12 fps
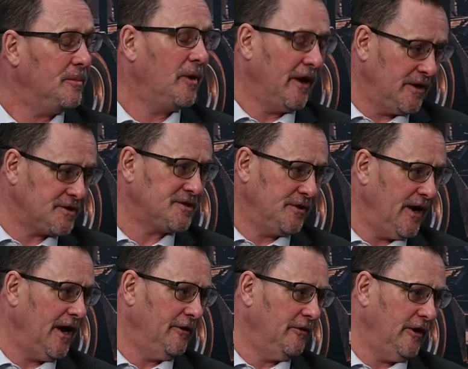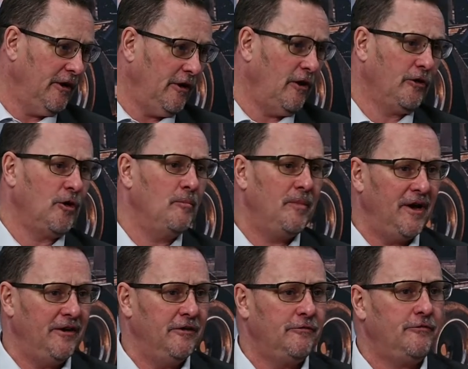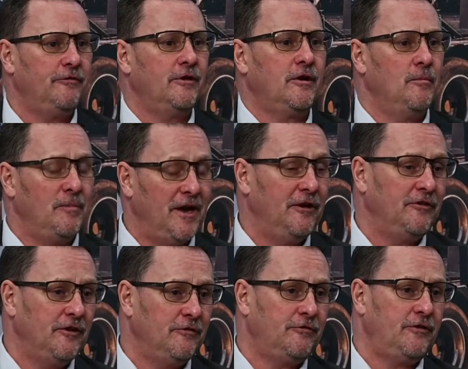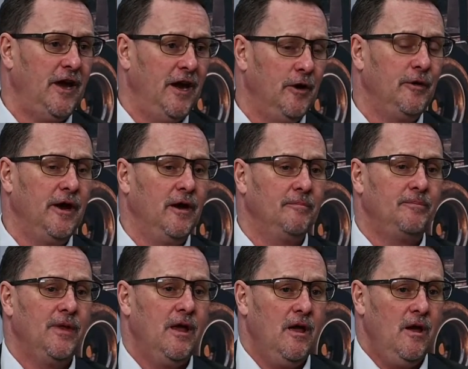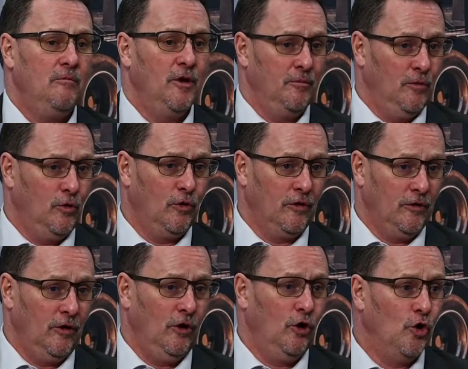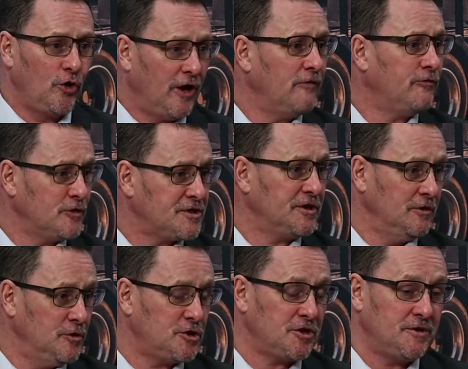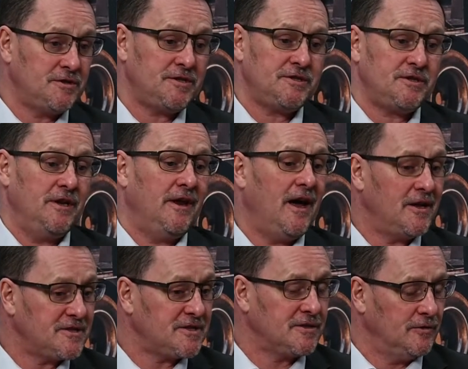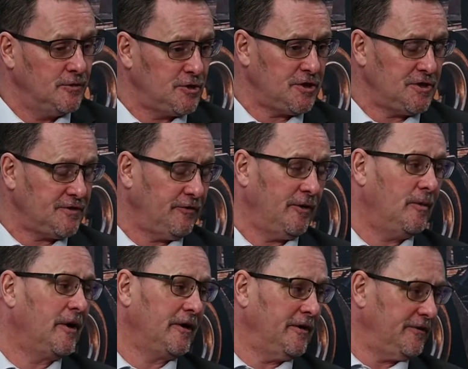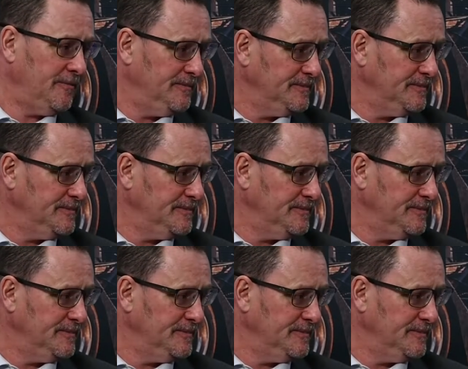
players together in a non-competitive area, but more looking for solutions, enhanced solutions for the market.